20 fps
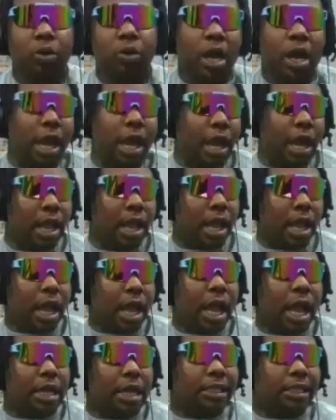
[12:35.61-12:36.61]
I, I
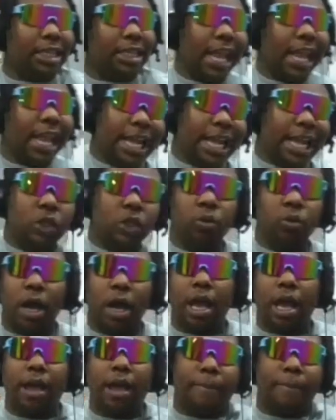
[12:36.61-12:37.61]
I shade to, I,